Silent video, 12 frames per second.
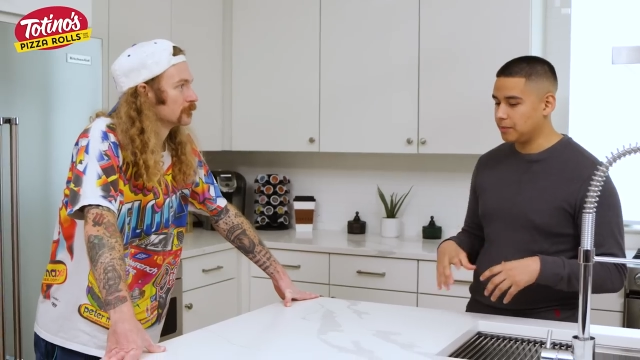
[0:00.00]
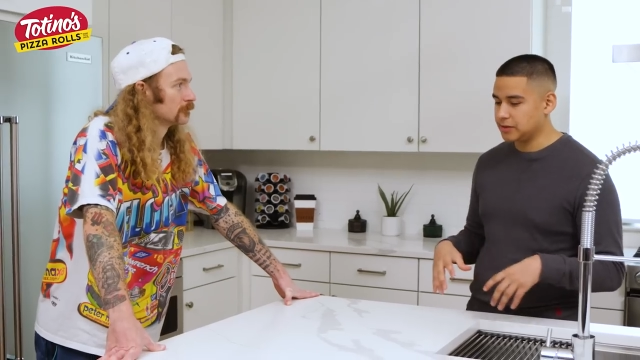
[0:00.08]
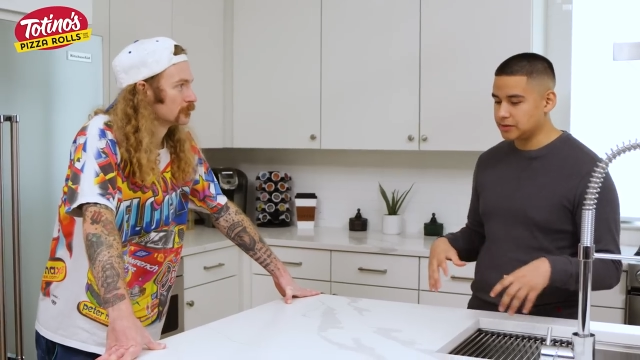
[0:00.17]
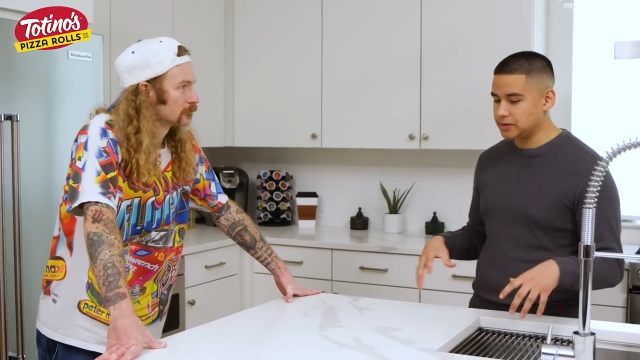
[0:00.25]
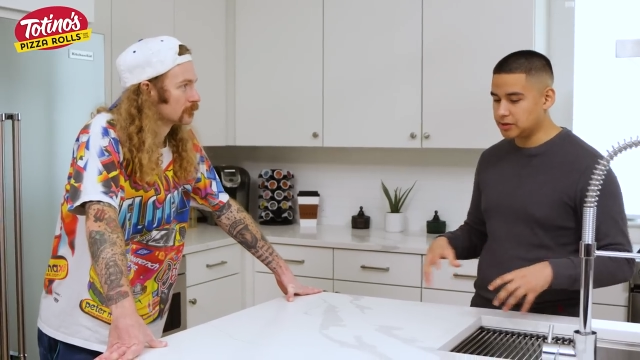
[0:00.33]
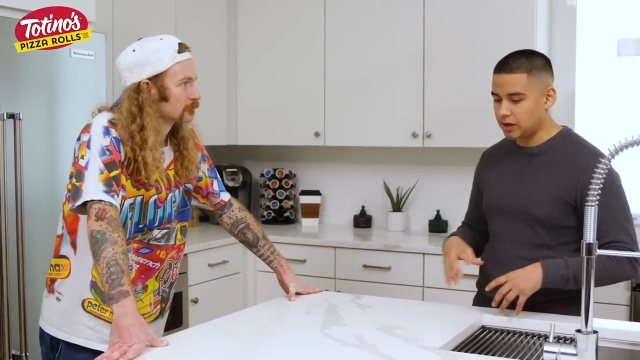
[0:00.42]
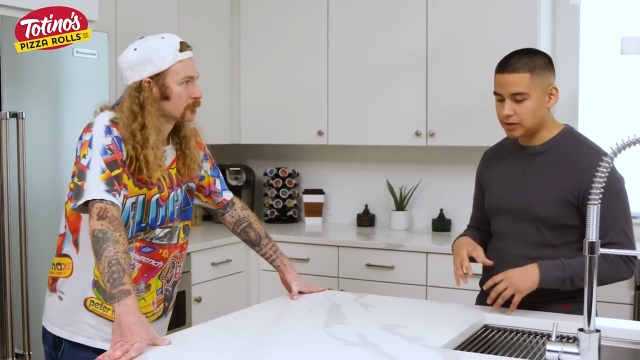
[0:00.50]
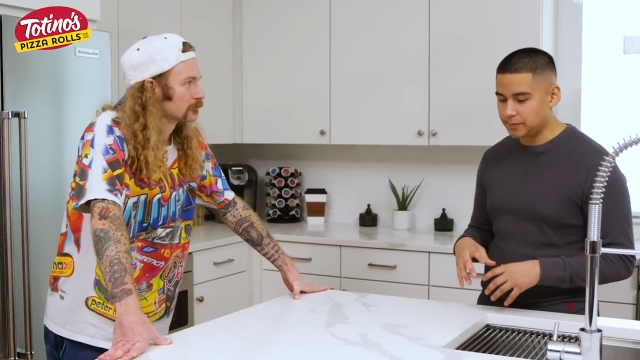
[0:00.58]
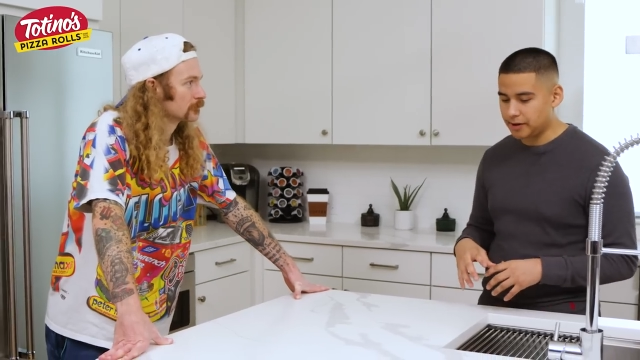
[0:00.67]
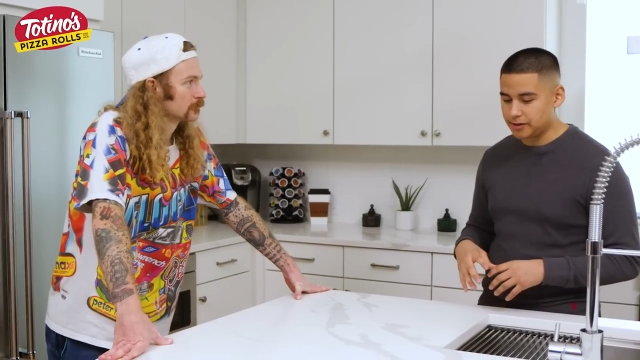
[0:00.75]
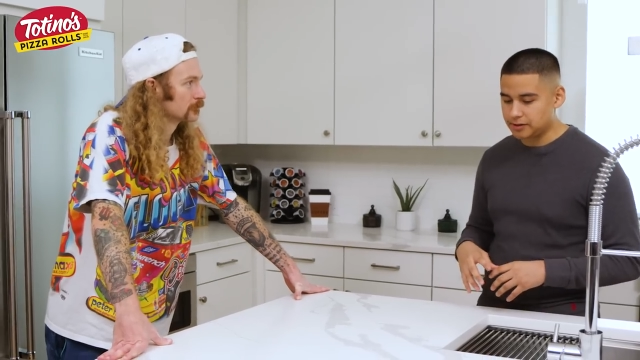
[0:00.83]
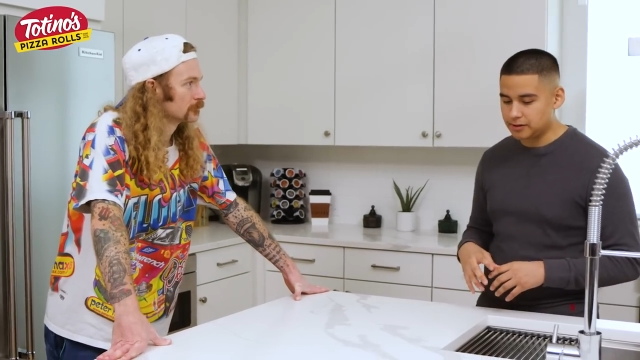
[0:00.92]
Speaker 1: basically talked
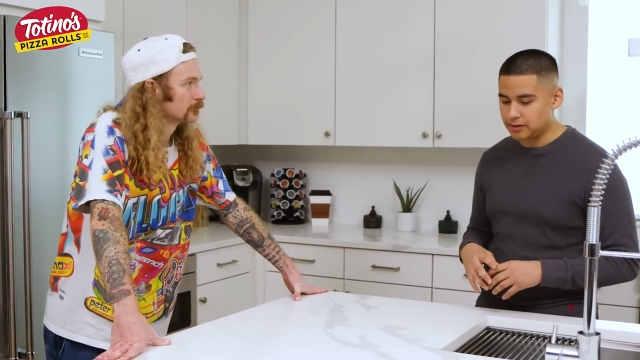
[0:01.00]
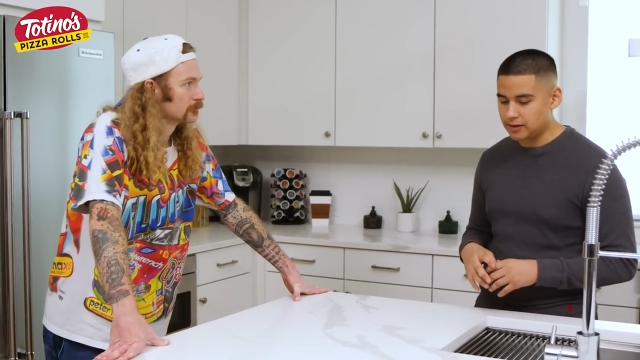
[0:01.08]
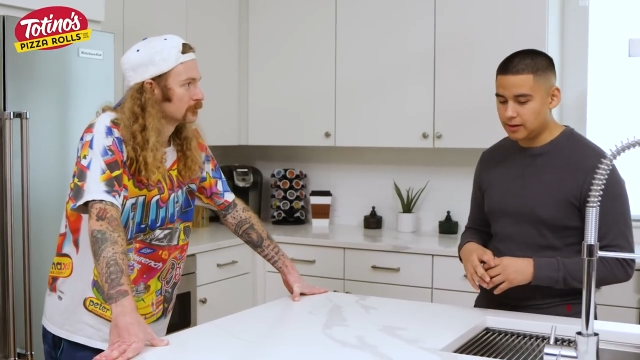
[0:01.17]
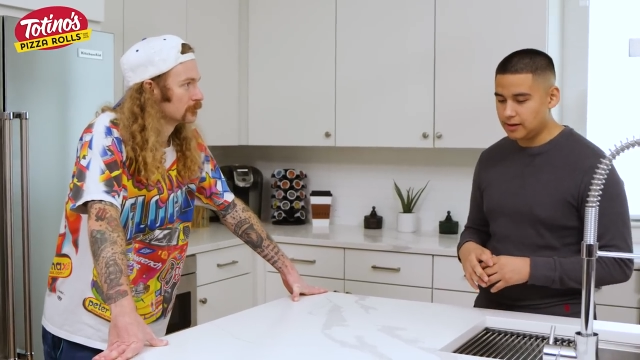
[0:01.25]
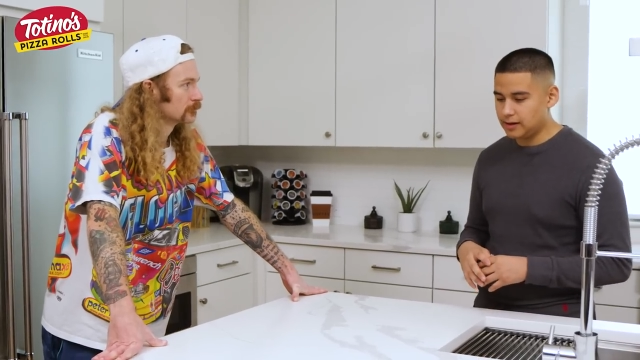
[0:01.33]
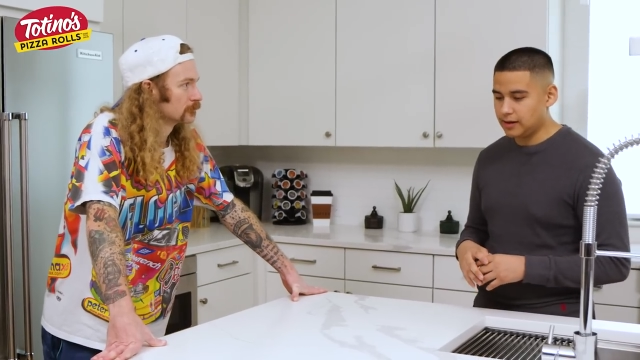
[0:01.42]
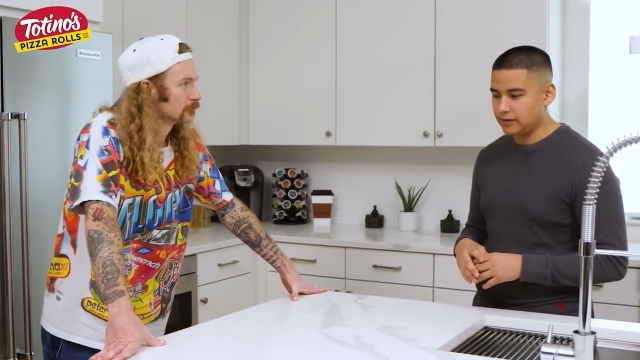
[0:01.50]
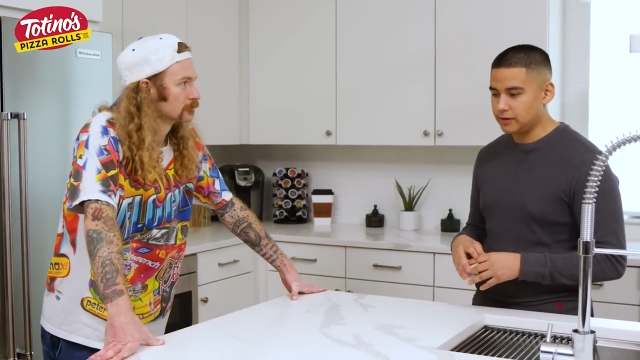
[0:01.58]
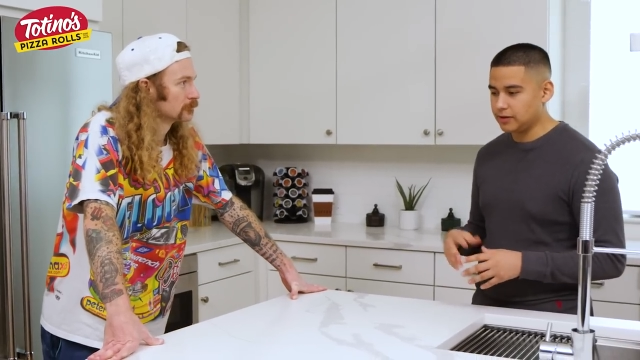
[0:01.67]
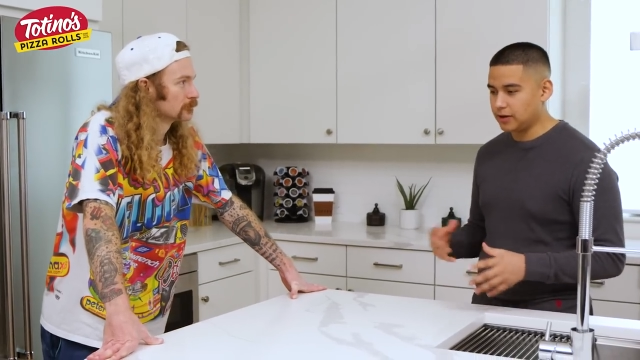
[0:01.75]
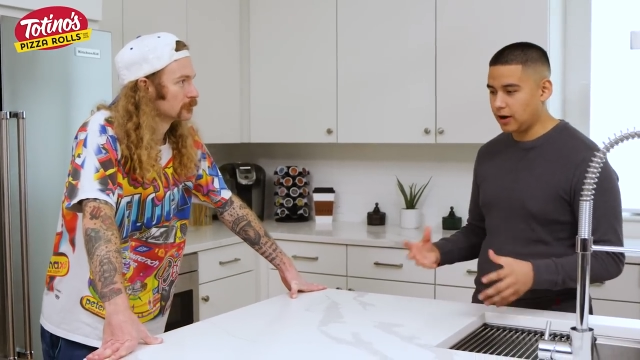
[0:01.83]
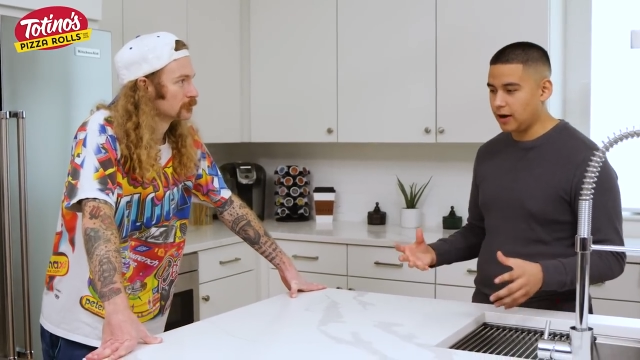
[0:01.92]
about it. And they
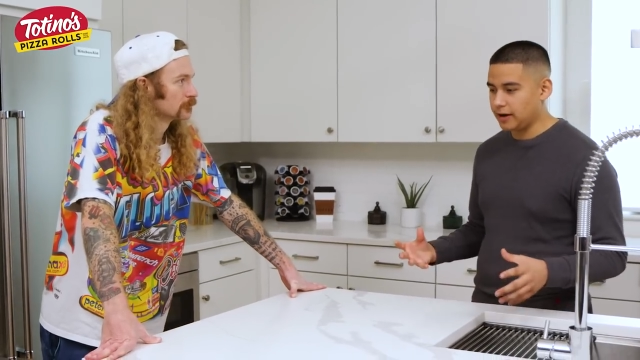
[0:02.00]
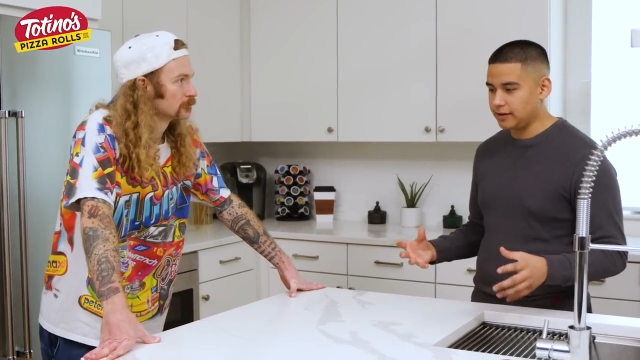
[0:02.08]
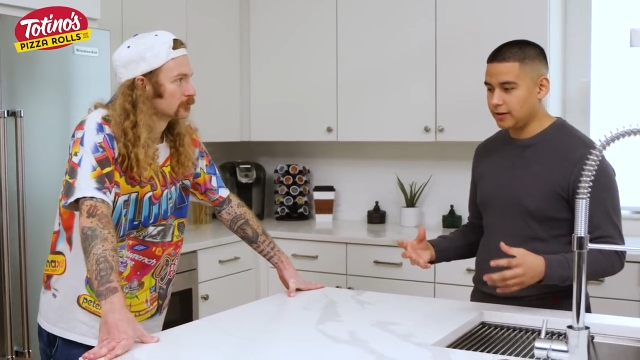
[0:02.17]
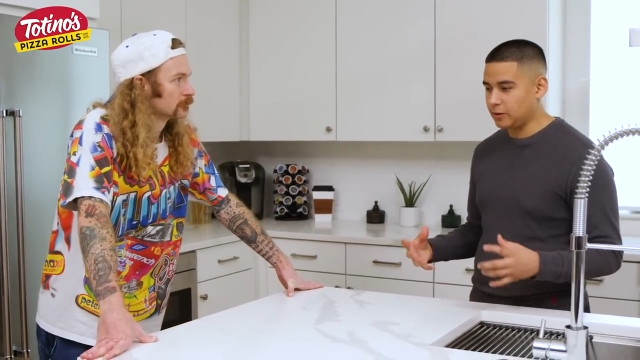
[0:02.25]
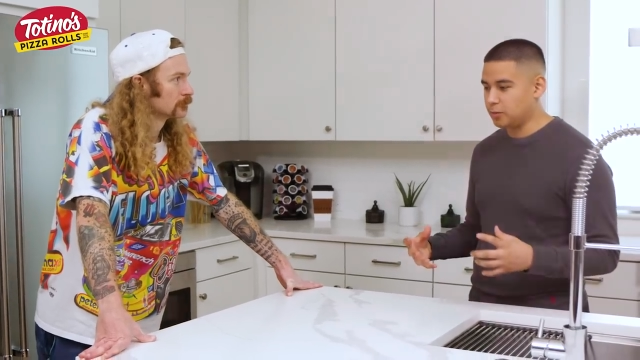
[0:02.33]
were like, all right, yeah, we're